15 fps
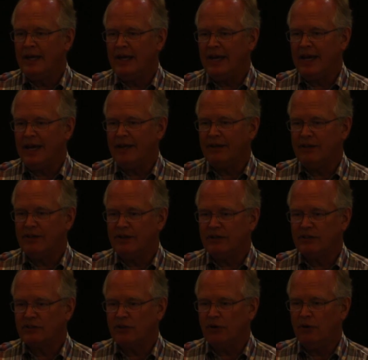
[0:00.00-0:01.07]
And
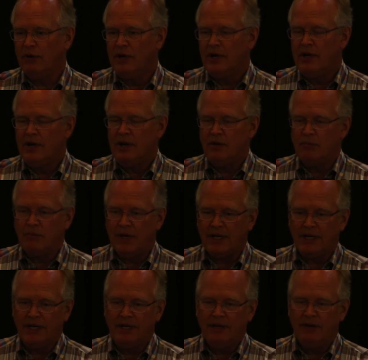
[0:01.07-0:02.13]
so
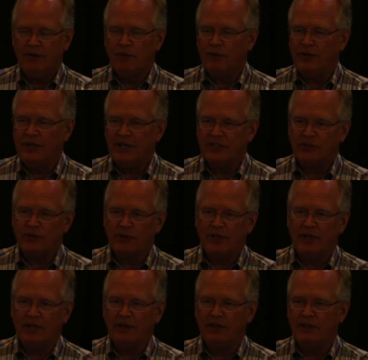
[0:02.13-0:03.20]
money,
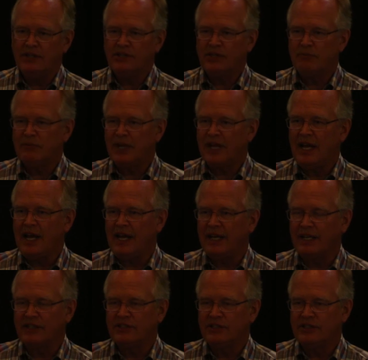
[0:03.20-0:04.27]
redistricting, these are
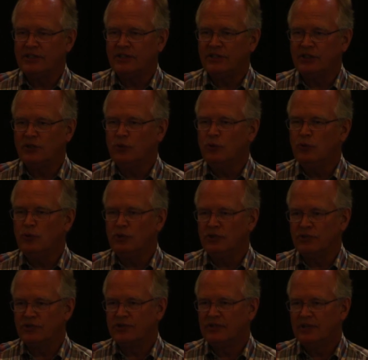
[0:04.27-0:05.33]
mechanics. These are the
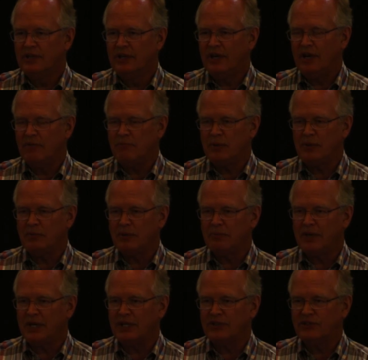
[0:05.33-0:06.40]
tools of
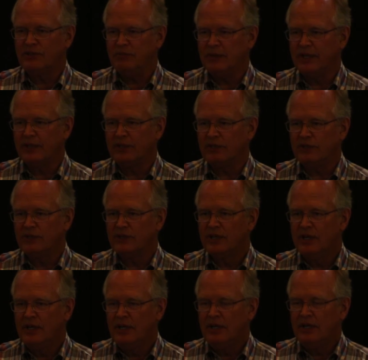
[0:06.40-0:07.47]
public policy makers
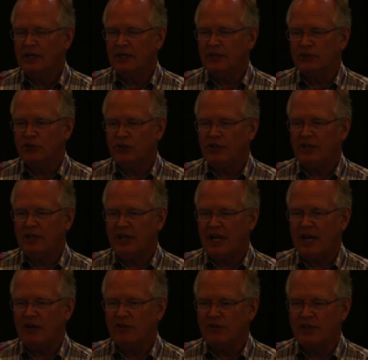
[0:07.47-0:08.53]
you shouldn't
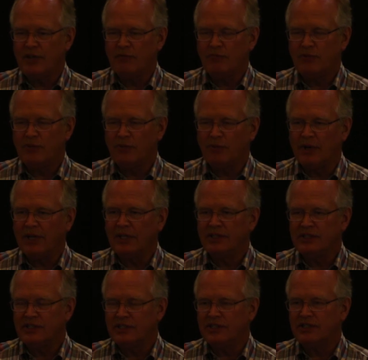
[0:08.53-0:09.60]
allow them to rig
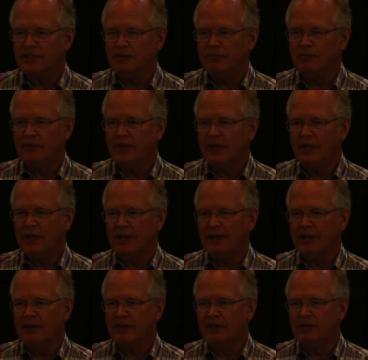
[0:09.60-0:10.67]
the system
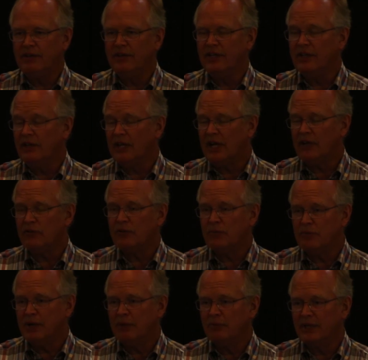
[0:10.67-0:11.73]
and to deal out the
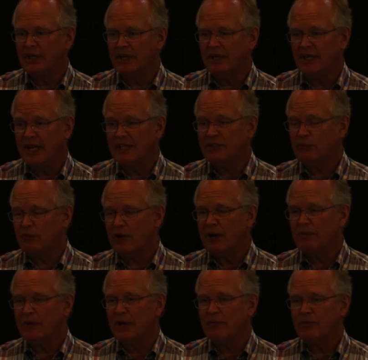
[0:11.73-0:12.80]
public. And that's where
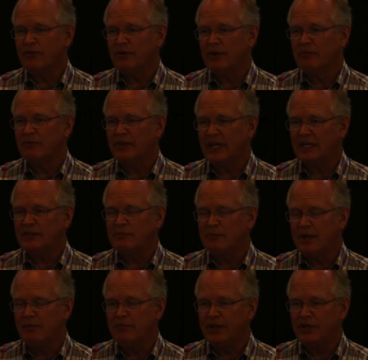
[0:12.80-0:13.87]
I'm coming from. That's
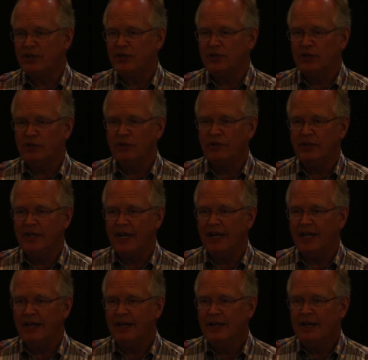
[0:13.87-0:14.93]
my pitch to you
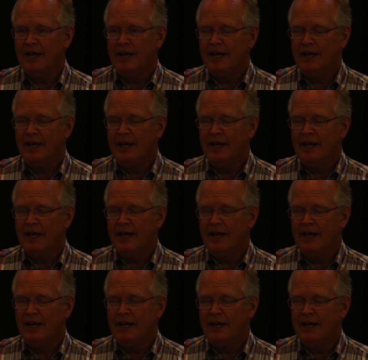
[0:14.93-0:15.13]
today.